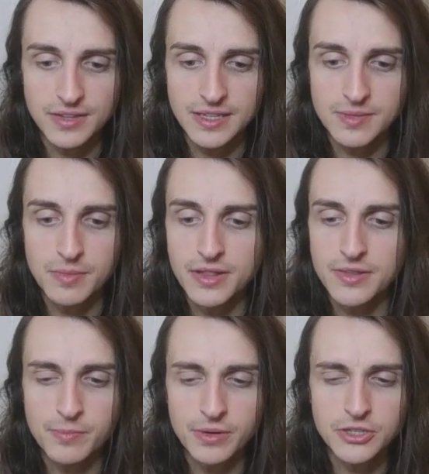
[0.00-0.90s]
for this
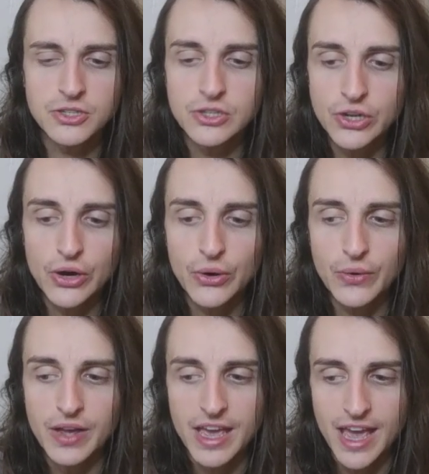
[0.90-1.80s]
month, but just
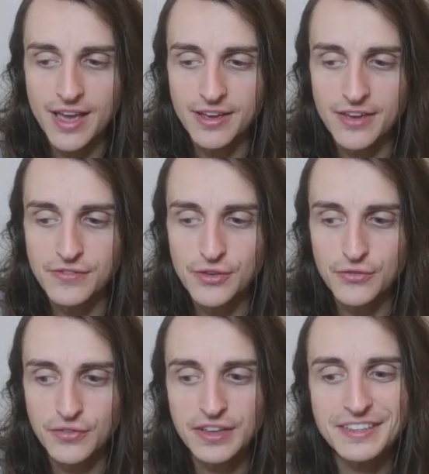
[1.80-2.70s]
know if you
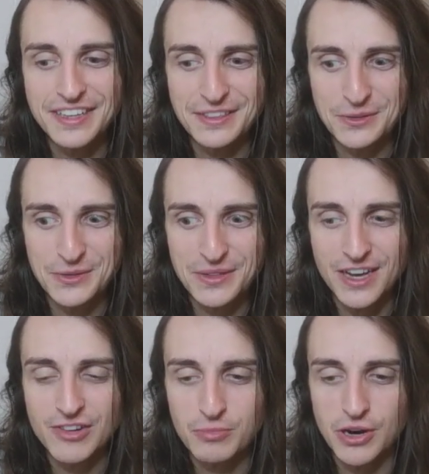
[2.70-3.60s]
feel like there's a
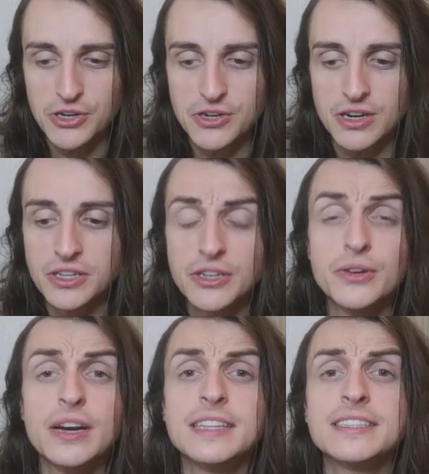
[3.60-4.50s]
lot of pressure on
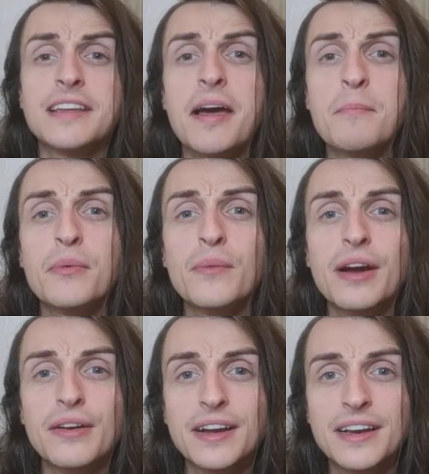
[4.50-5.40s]
you, it's
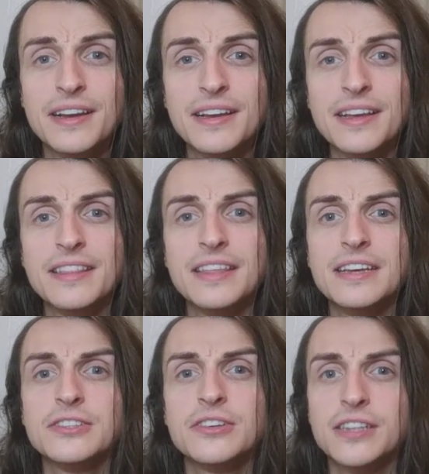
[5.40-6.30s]
temporary.
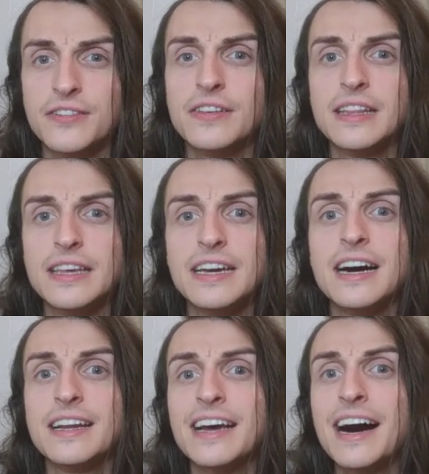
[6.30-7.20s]
Things are definitely
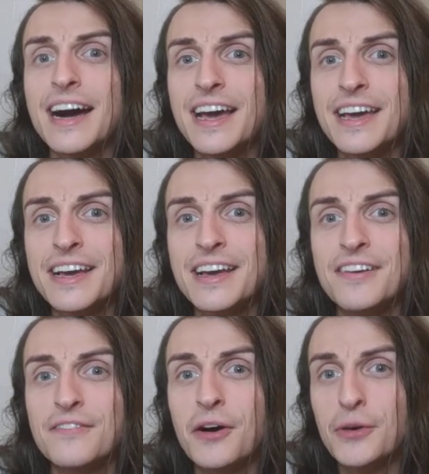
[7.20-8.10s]
on high
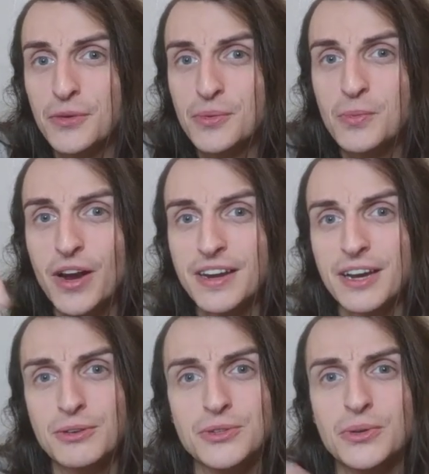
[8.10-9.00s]
volume right
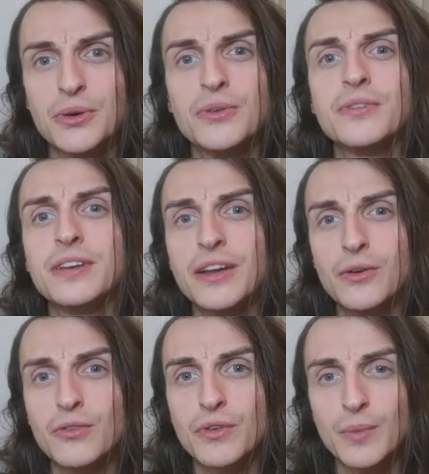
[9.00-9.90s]
now, so don't get
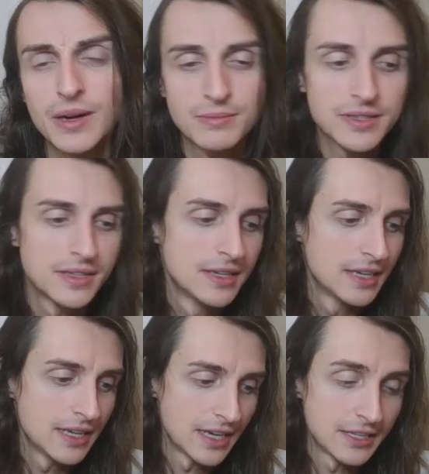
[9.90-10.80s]
overwhelmed.
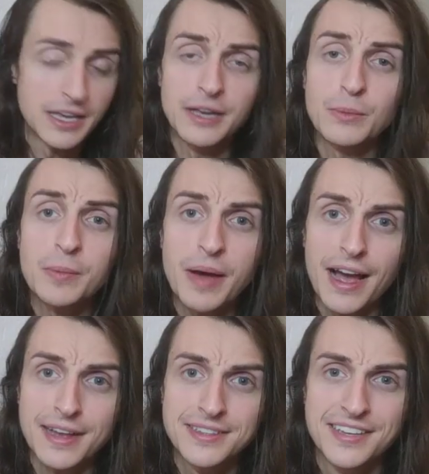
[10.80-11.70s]
It will
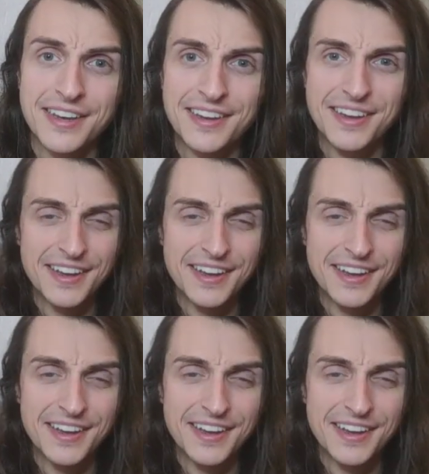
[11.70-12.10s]
pass.